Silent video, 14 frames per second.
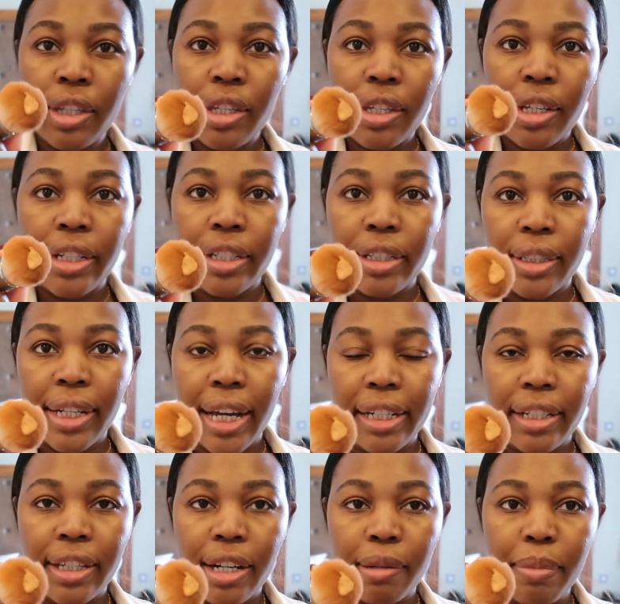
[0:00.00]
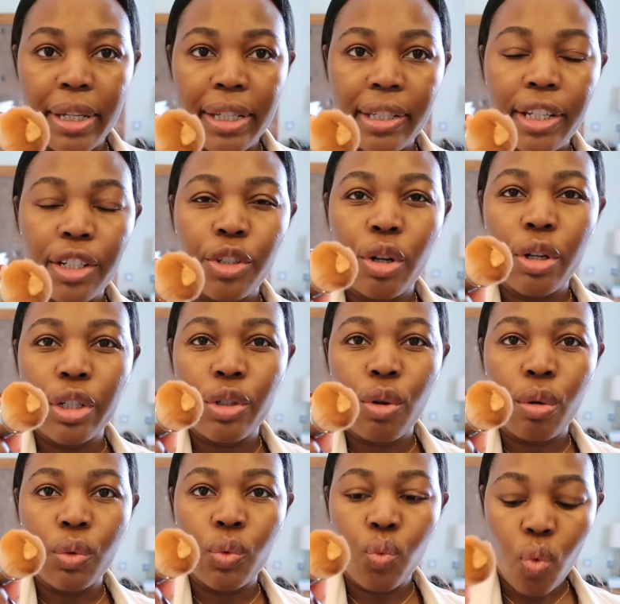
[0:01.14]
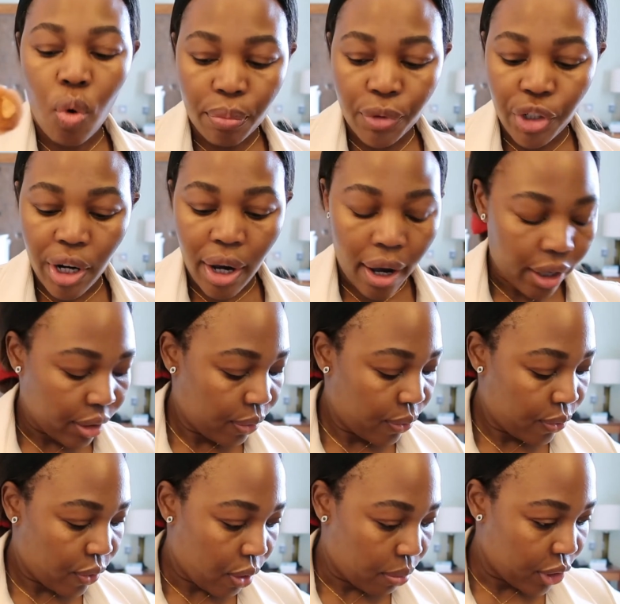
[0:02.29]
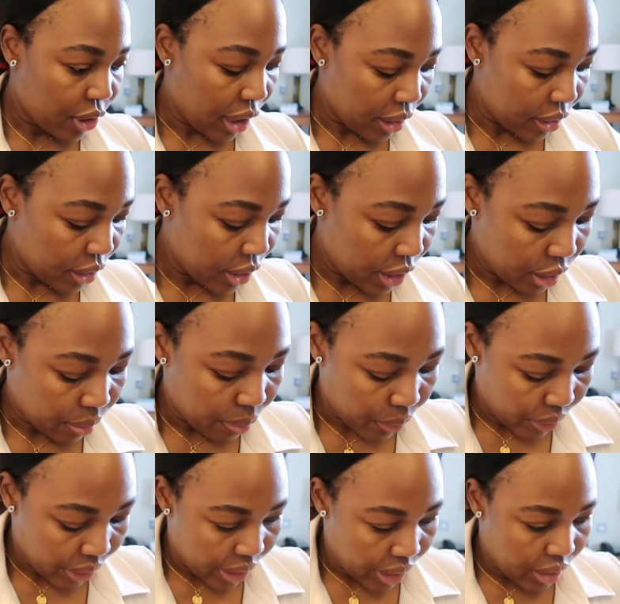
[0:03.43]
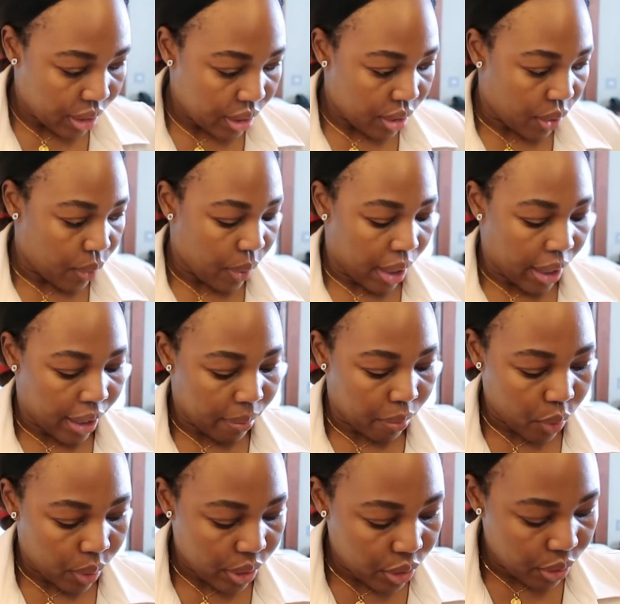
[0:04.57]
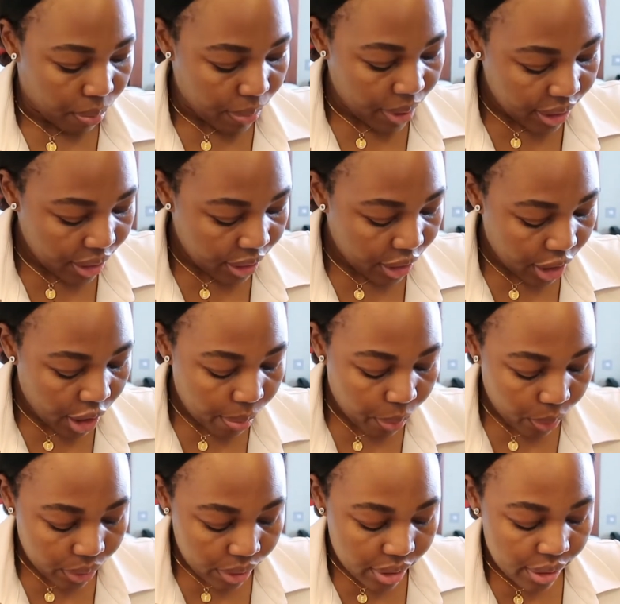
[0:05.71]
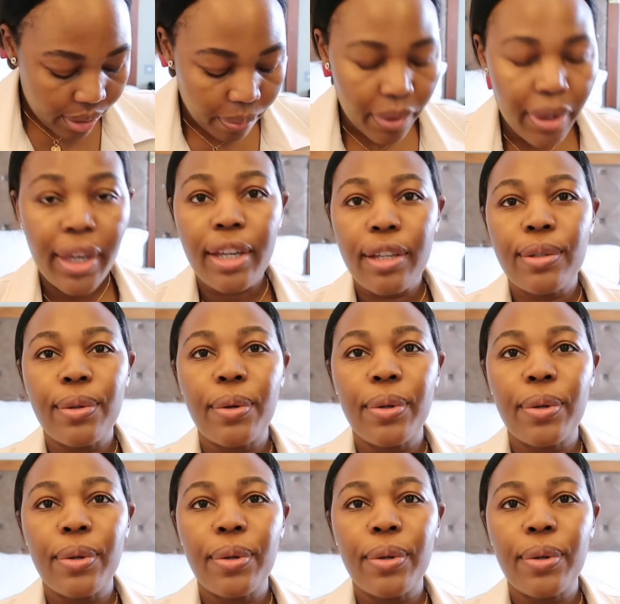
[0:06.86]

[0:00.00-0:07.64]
is a little lighter than my skin tone. It's called Warm Charred from Charlotte Tilbury. So I am going to mix it up with something so